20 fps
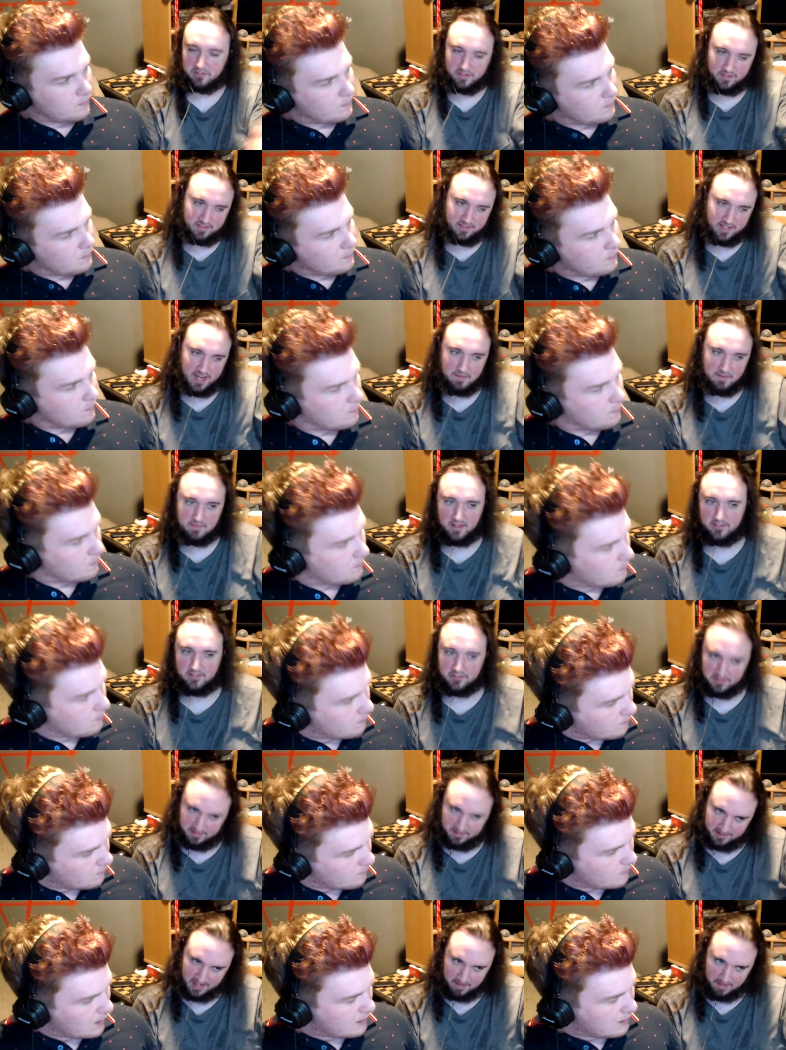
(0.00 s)
Speaker 1: of the time that's just
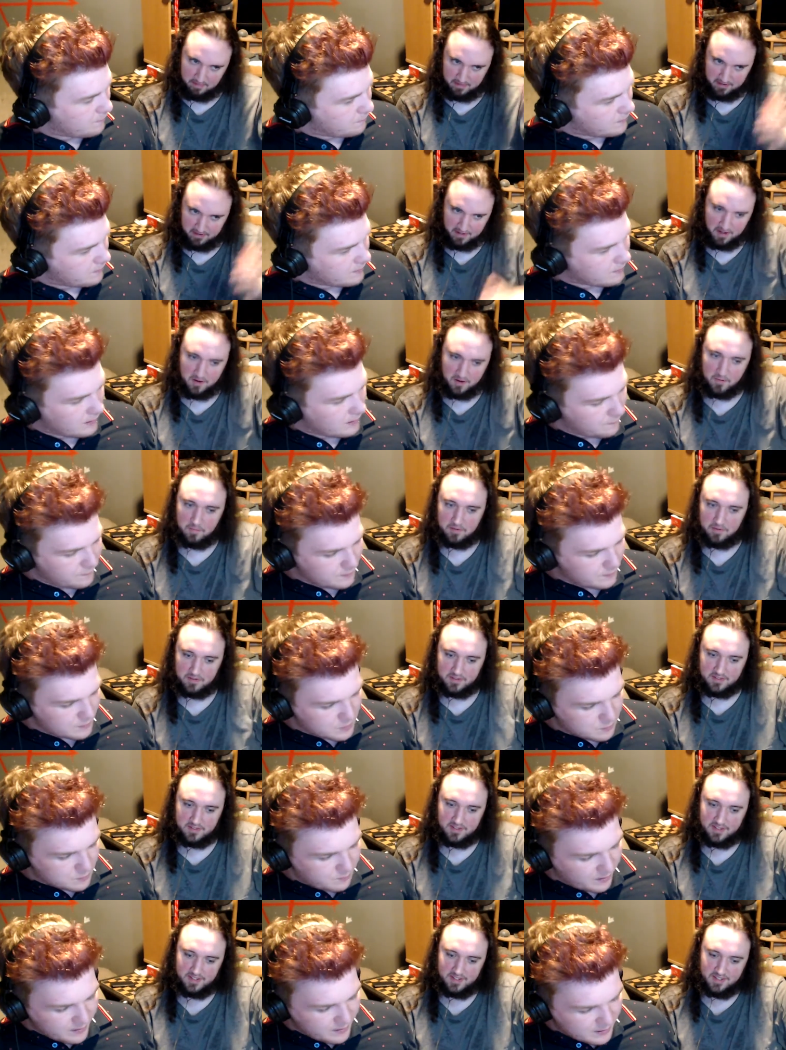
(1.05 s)
I think no. I
Speaker 2: think
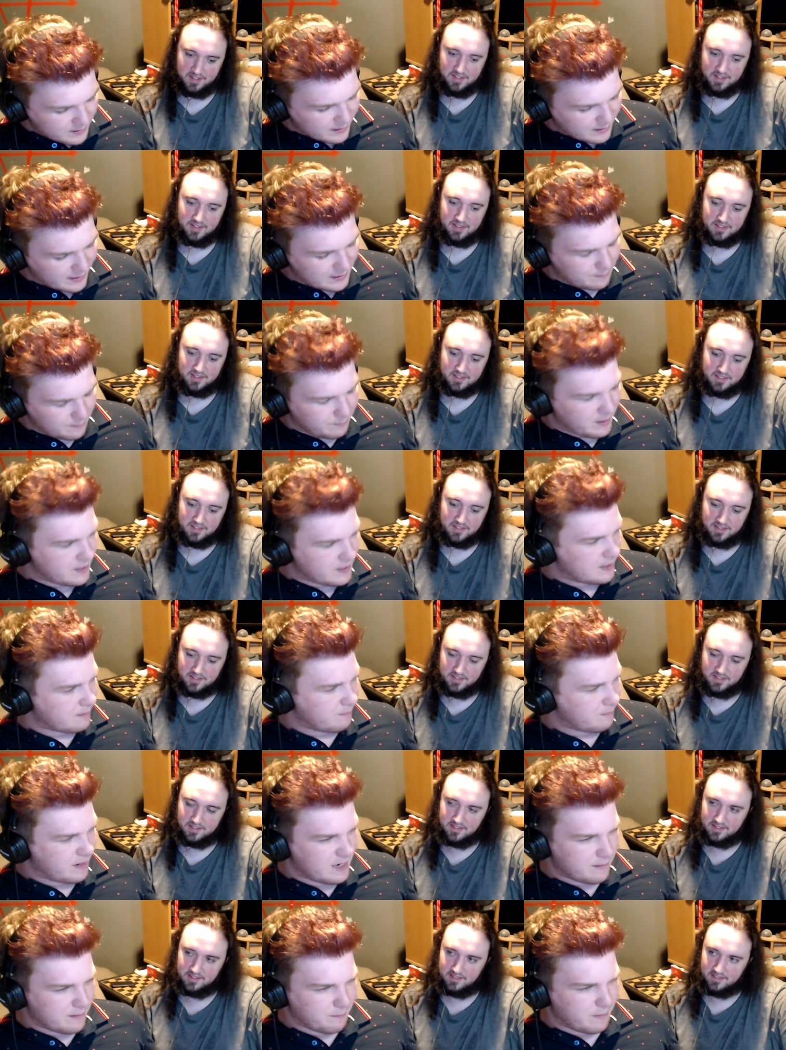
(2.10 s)
Spike and main, may,
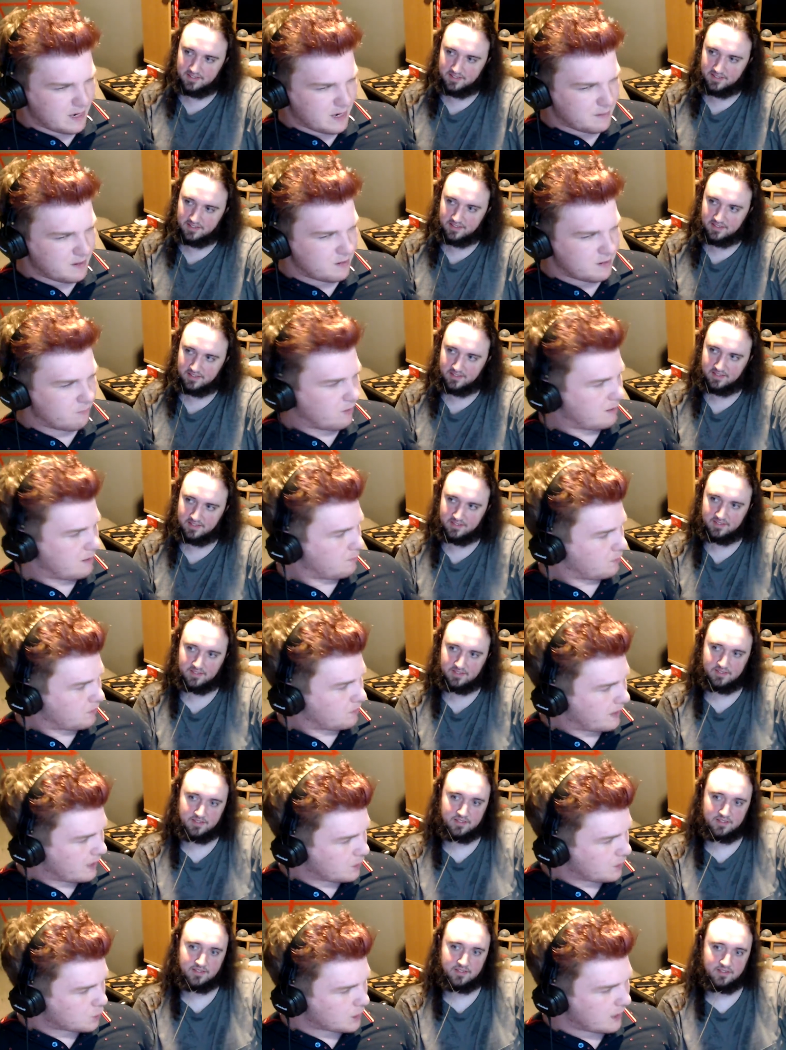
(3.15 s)
maybe Rainbow
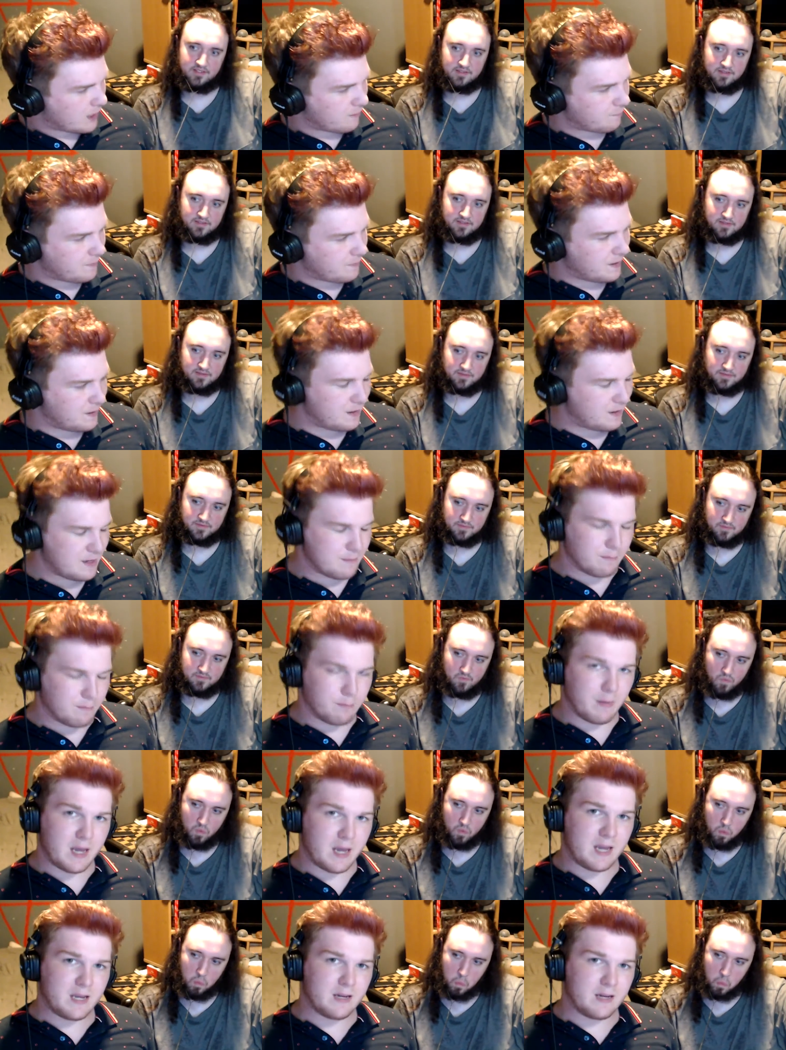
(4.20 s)
Dash have been the
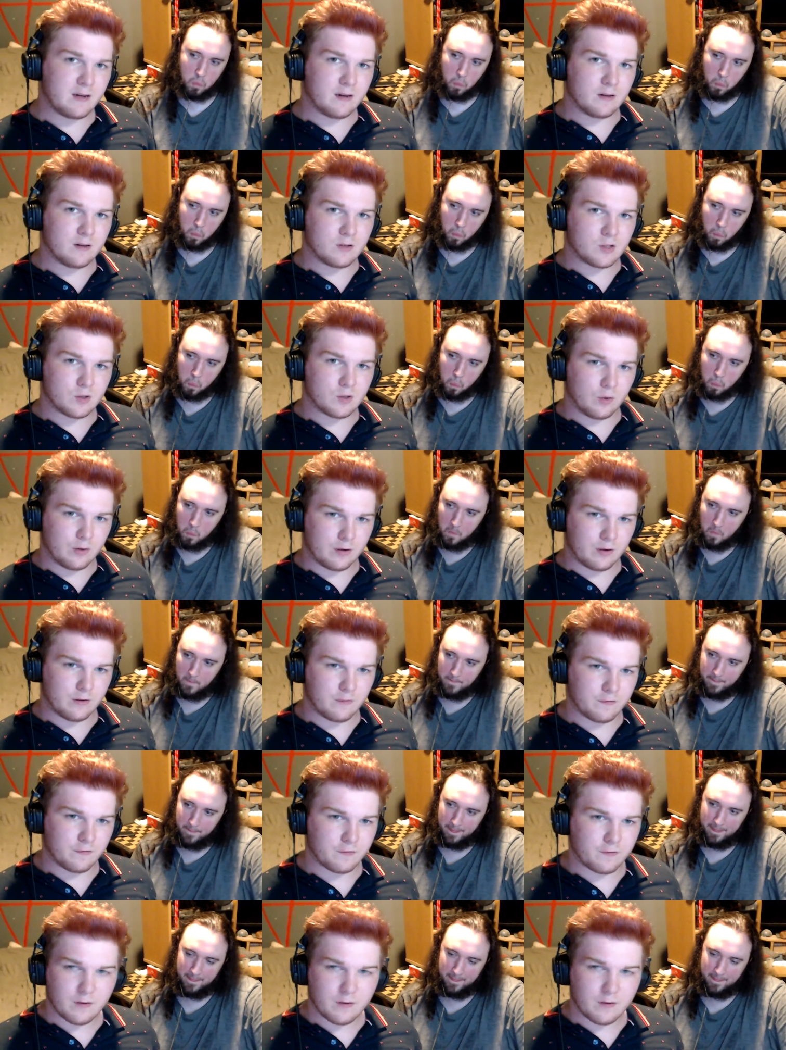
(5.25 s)
main sort of